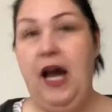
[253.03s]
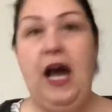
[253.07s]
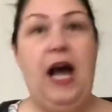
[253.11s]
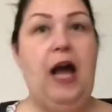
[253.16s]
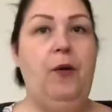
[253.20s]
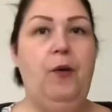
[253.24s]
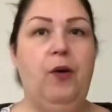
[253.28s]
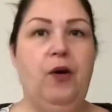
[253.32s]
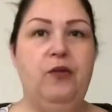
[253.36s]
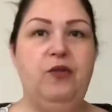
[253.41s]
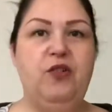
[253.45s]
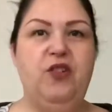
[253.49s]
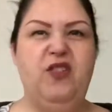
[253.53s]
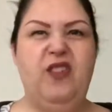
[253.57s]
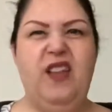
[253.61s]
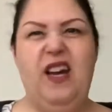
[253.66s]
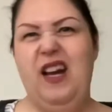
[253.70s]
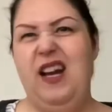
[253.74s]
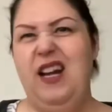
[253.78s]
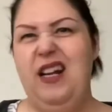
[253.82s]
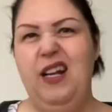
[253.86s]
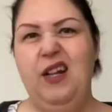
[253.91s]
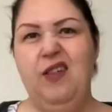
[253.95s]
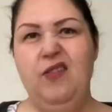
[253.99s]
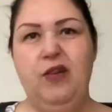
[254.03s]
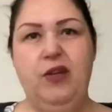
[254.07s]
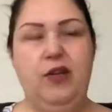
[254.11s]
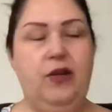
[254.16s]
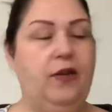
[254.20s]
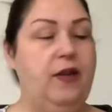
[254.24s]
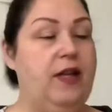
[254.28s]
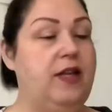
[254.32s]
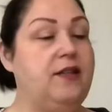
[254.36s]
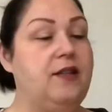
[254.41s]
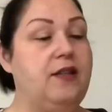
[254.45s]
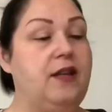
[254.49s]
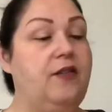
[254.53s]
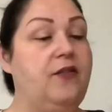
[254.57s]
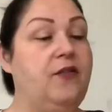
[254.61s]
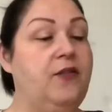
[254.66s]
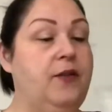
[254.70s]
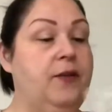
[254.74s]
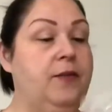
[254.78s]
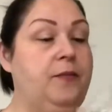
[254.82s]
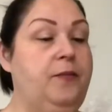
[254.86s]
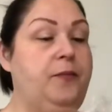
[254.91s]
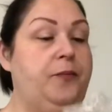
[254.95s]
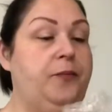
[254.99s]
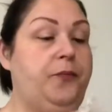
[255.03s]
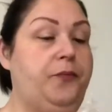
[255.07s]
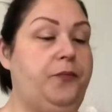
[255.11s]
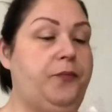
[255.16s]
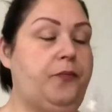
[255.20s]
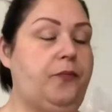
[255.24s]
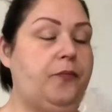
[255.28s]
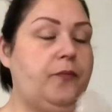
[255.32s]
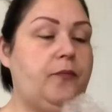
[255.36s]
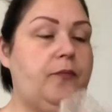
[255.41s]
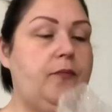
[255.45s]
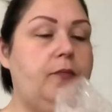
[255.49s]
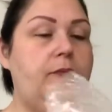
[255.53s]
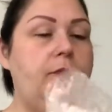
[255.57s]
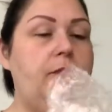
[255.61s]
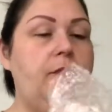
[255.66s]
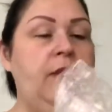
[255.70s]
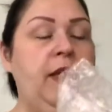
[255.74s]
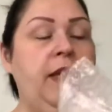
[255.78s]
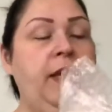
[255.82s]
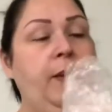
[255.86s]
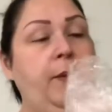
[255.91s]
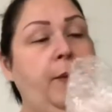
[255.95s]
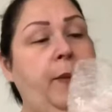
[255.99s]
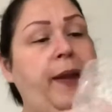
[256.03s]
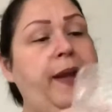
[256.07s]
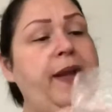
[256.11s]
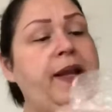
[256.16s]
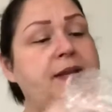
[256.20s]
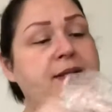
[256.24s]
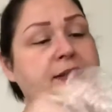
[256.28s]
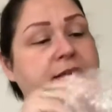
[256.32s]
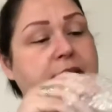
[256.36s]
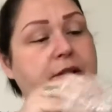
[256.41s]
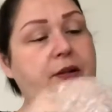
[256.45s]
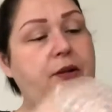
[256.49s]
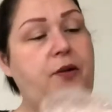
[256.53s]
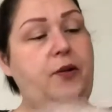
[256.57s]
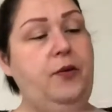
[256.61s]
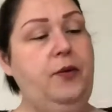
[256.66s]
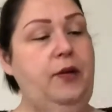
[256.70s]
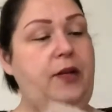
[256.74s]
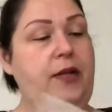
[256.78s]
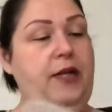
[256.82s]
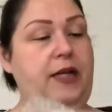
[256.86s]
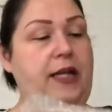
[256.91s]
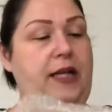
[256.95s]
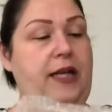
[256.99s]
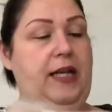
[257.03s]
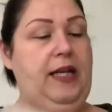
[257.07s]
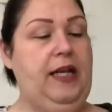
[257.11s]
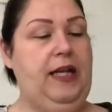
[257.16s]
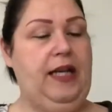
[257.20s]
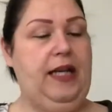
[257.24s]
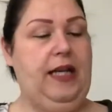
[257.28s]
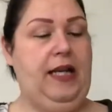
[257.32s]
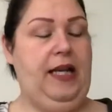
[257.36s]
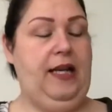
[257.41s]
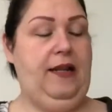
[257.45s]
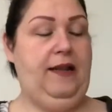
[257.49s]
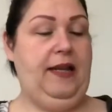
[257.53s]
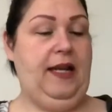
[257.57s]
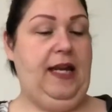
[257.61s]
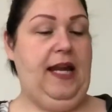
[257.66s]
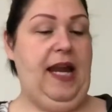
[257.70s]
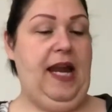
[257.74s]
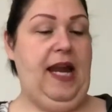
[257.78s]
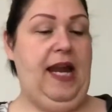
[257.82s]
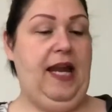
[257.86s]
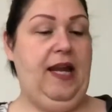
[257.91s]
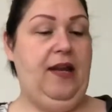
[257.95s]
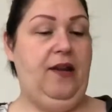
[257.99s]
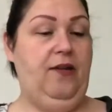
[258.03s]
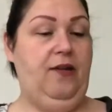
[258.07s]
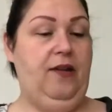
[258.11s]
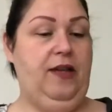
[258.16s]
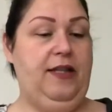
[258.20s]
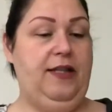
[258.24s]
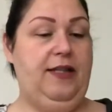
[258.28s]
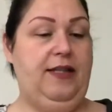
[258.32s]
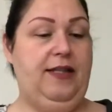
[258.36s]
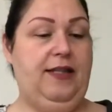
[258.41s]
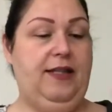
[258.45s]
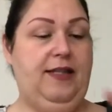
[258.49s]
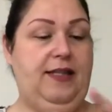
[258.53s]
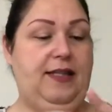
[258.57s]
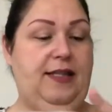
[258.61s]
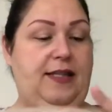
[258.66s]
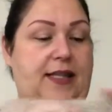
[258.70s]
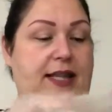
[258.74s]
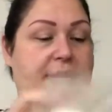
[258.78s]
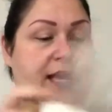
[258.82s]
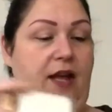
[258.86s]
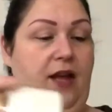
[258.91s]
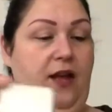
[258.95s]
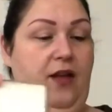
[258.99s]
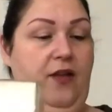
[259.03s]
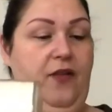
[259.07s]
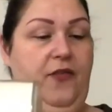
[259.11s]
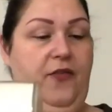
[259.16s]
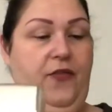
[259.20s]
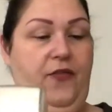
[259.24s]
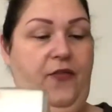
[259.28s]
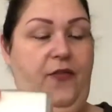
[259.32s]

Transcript: I won't do that. I never do that stuff. Anyway, so getting the candle itself.